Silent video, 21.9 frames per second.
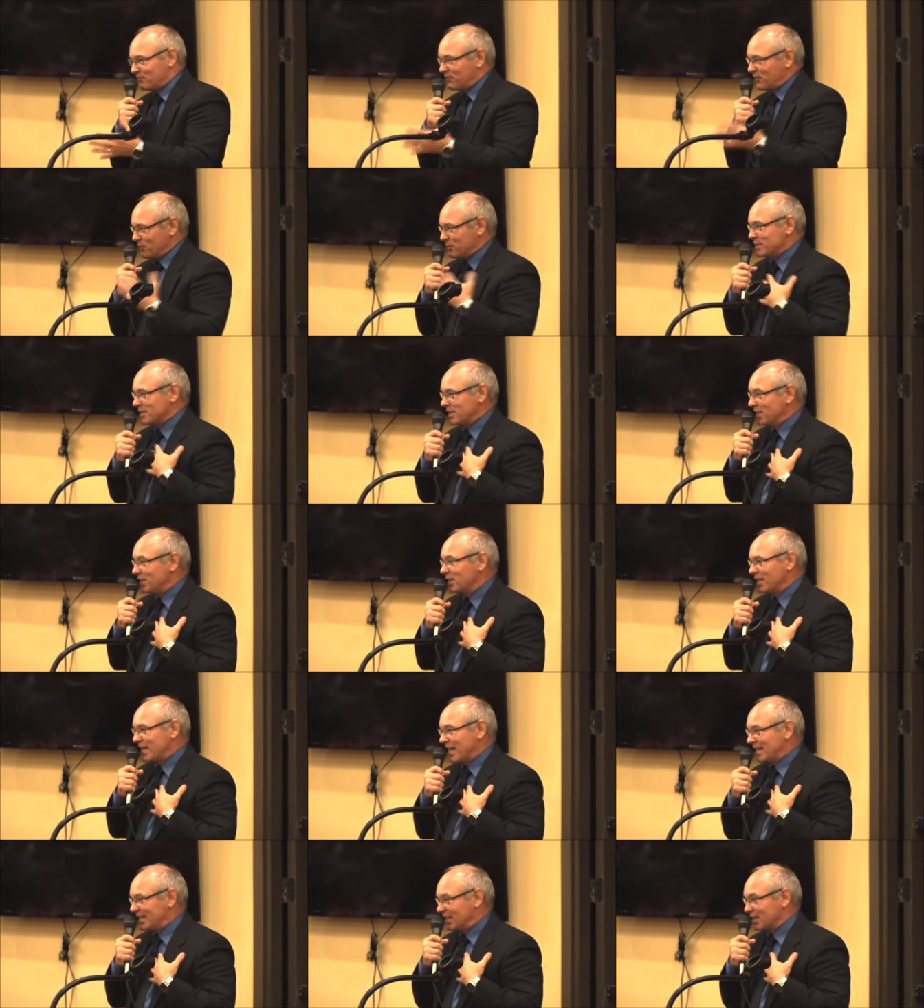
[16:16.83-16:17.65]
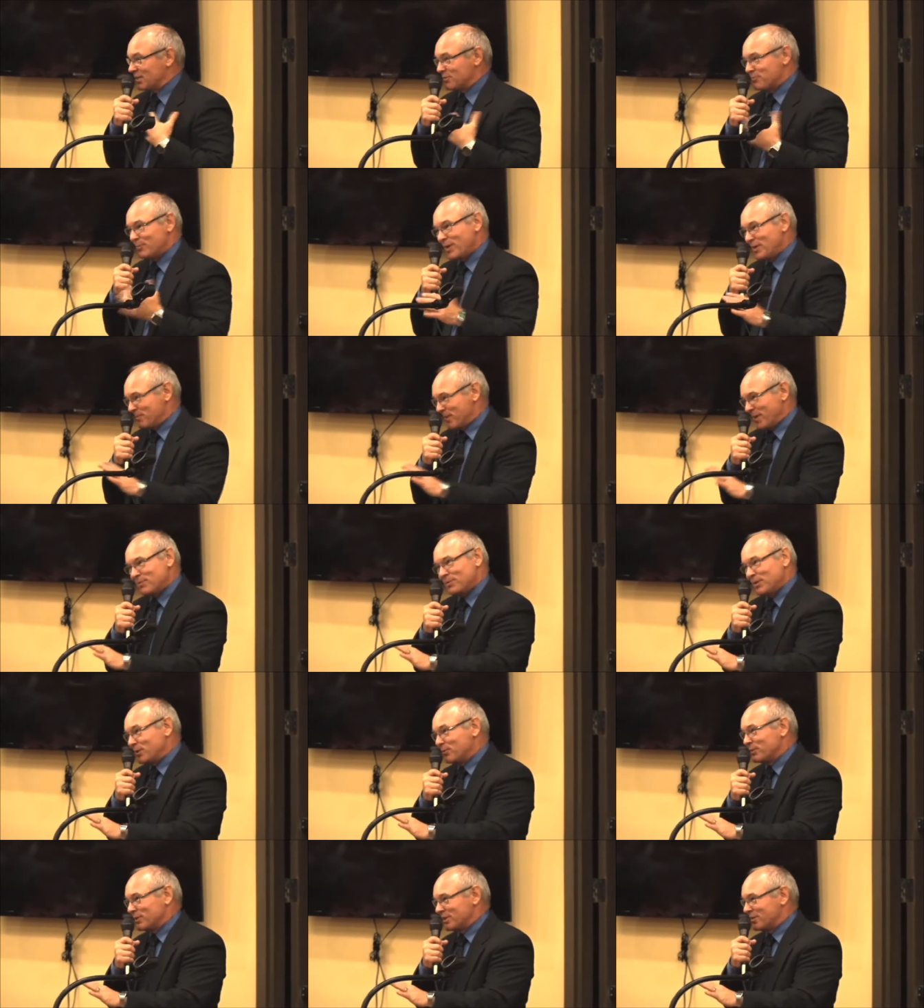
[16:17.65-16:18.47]
If he was a little guy like me, maybe
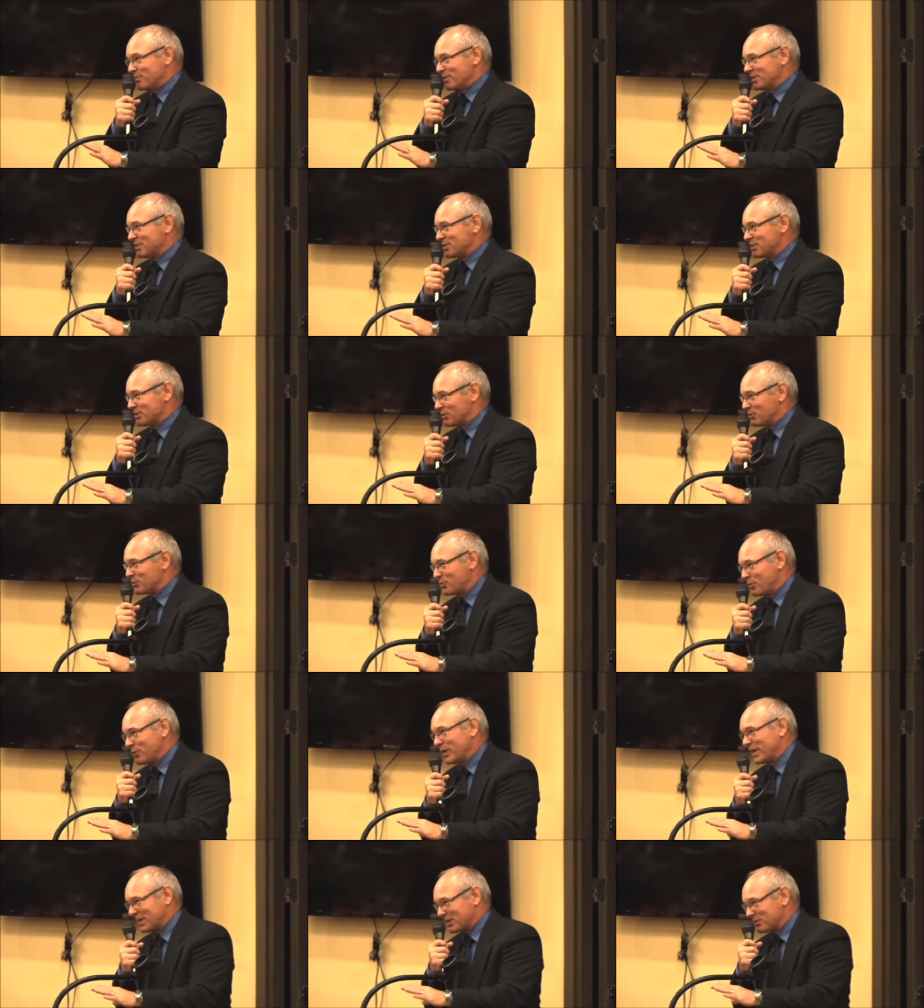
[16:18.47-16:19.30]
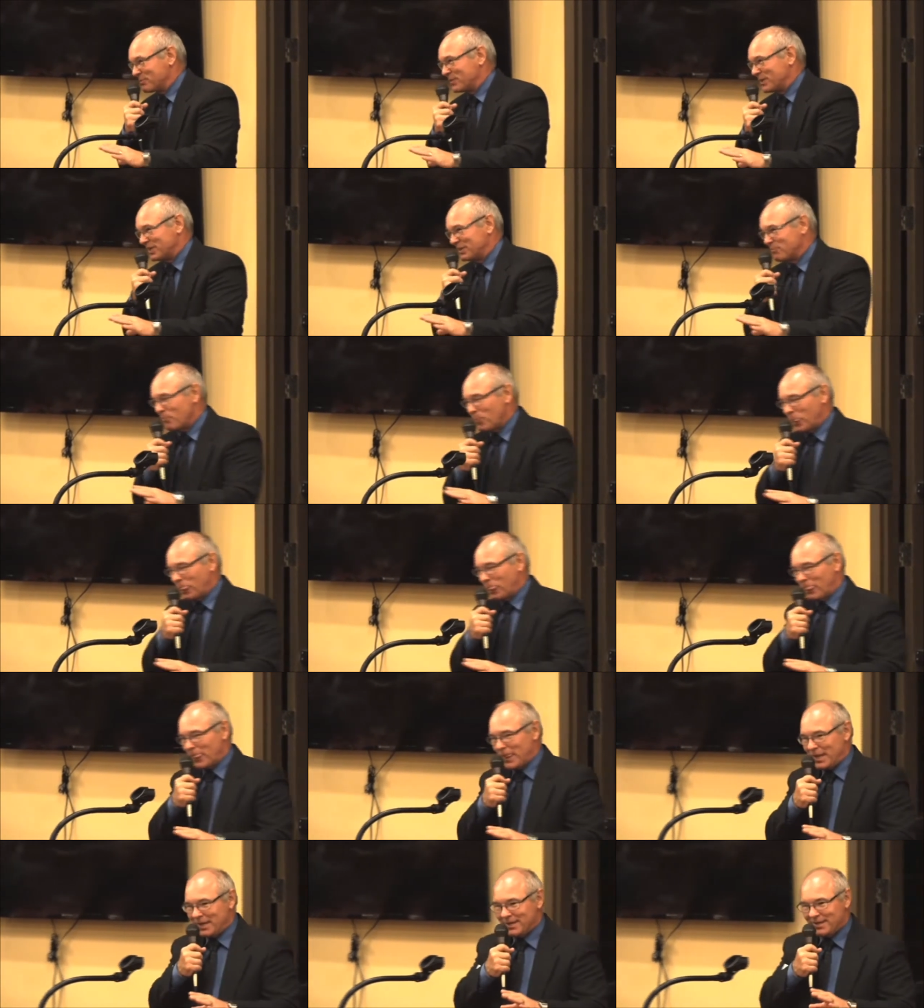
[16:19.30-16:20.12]
he wouldn't have been so quick,
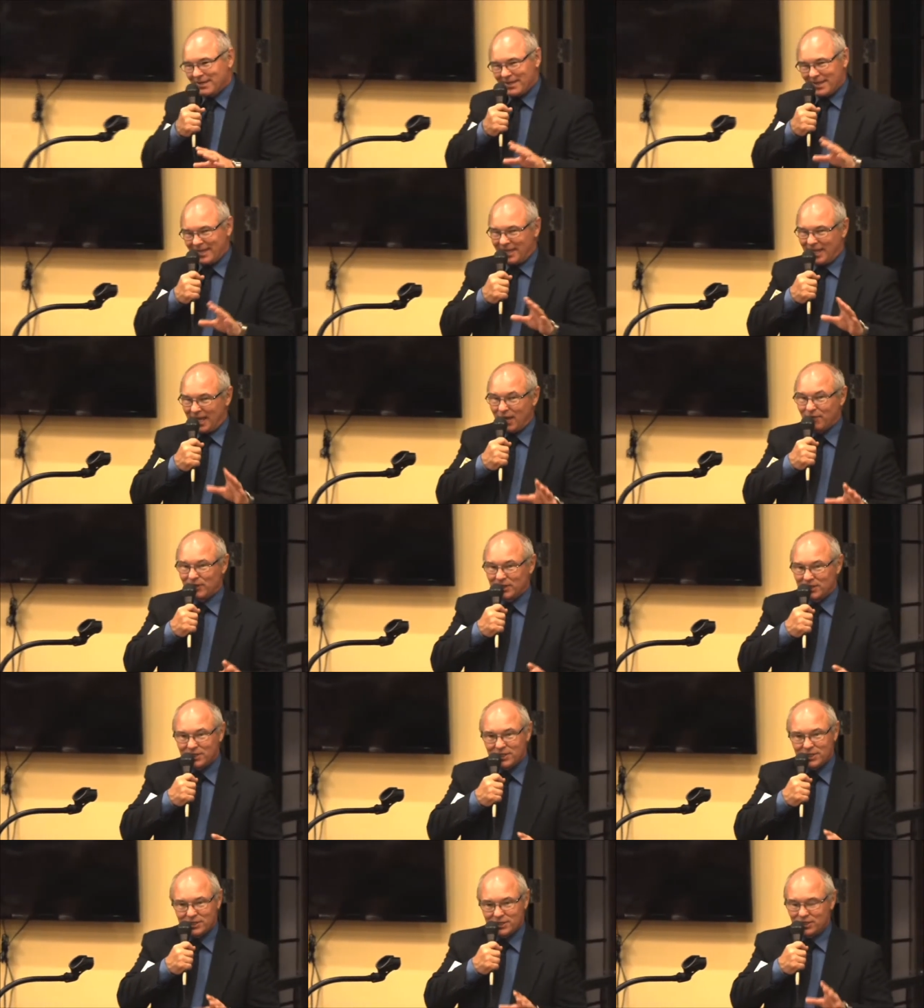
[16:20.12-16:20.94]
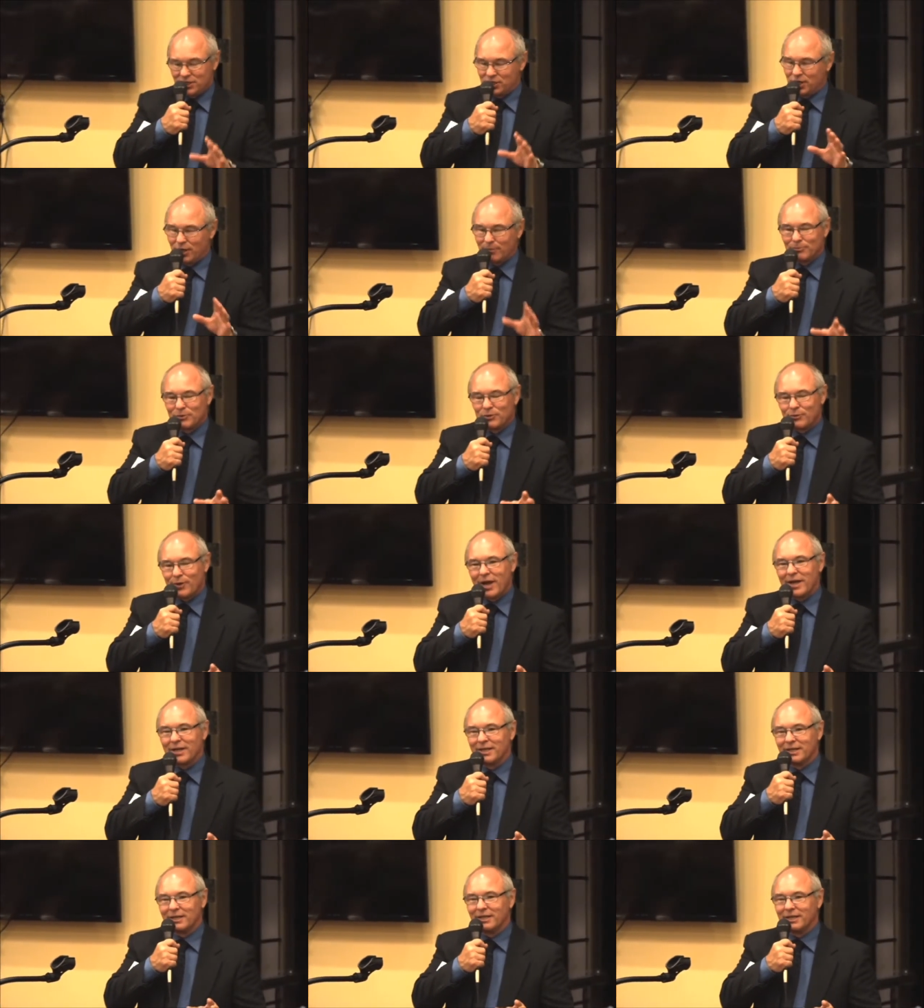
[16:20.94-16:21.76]
but Kevin just jumped
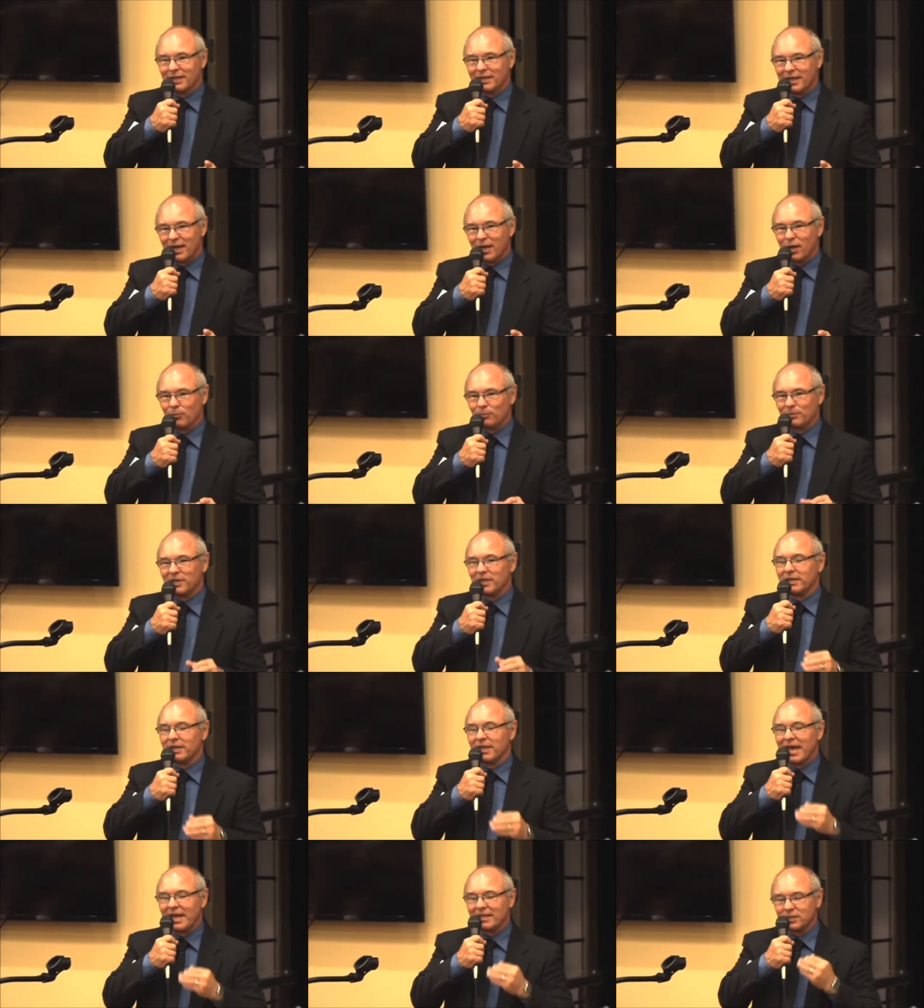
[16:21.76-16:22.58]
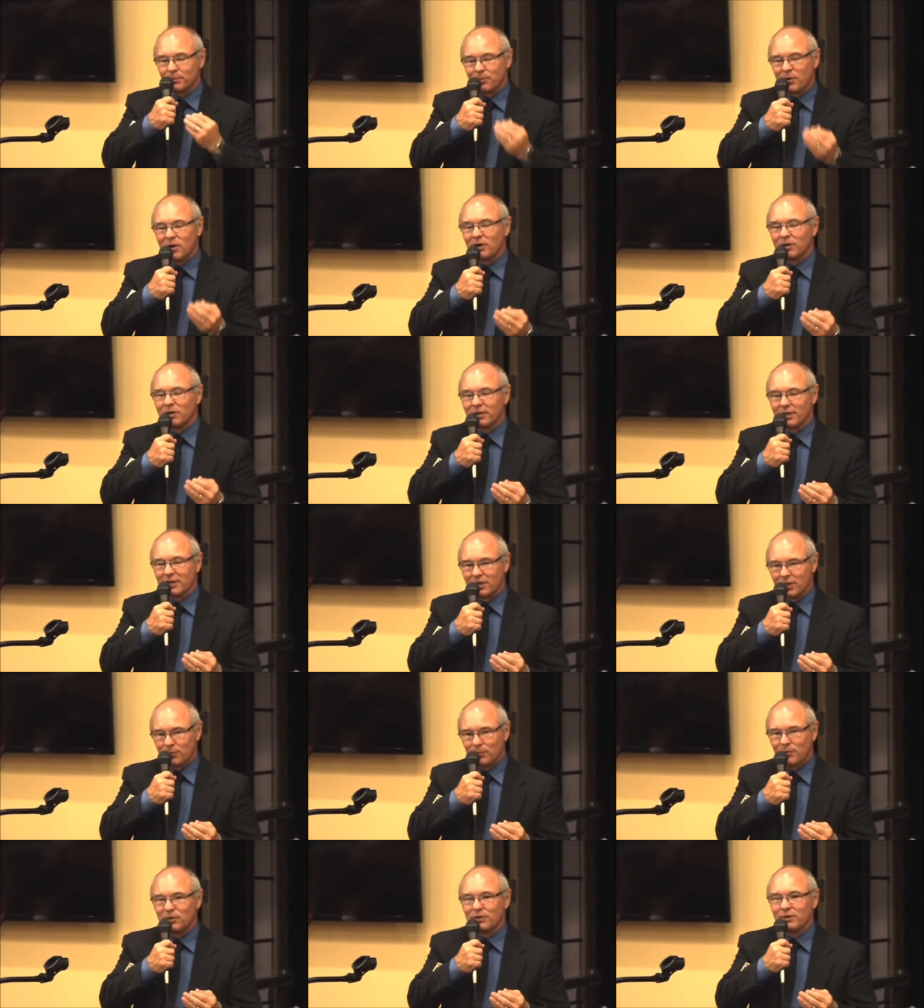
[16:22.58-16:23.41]
right in and helped, and that's part of the
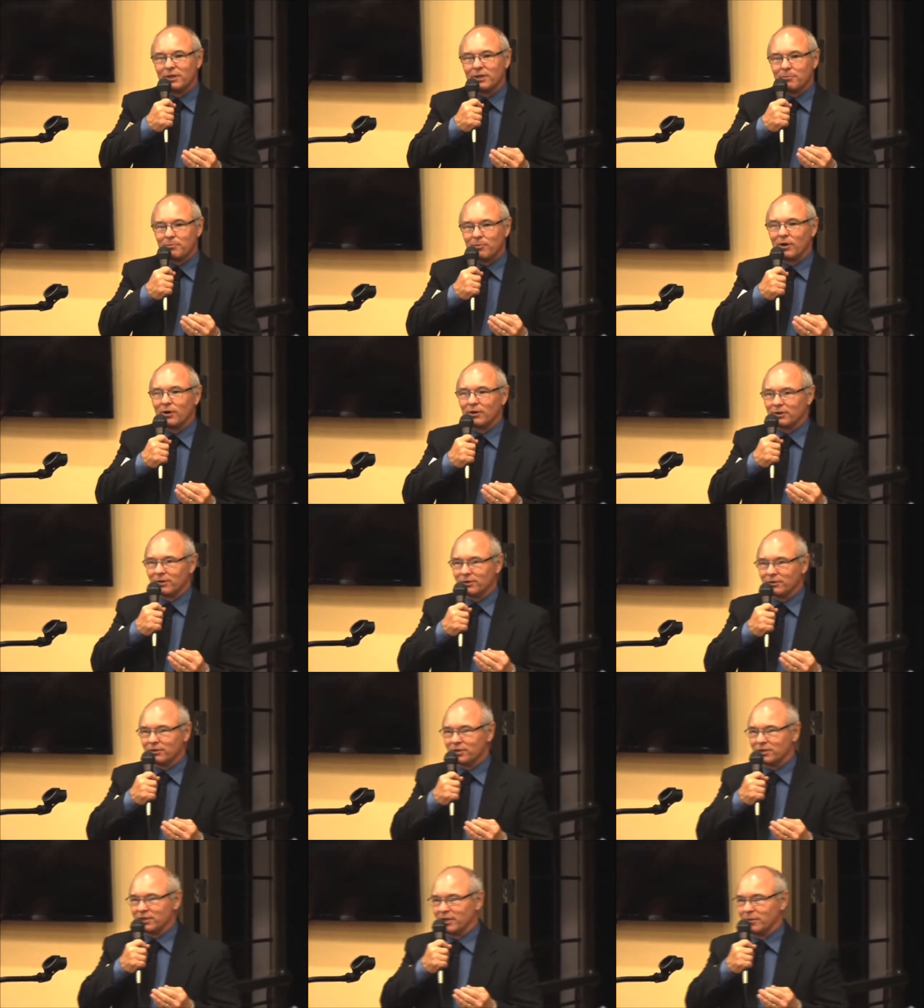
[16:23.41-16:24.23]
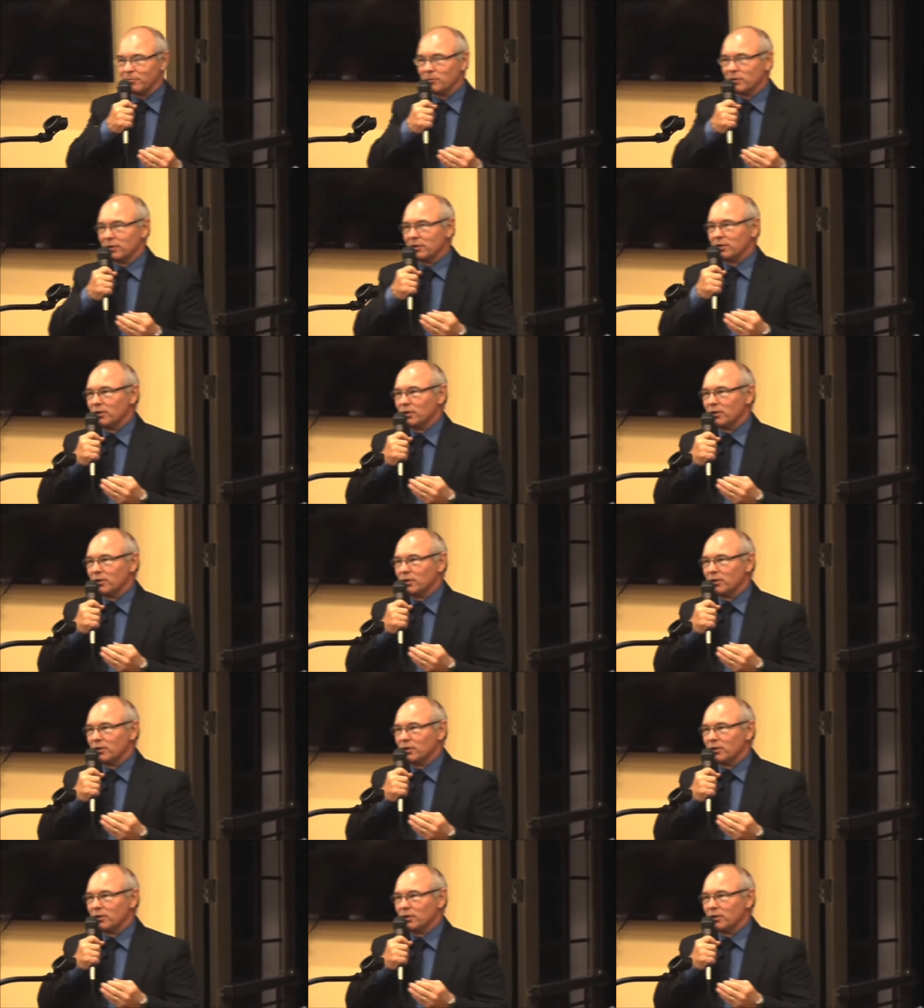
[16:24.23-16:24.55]
community partnership.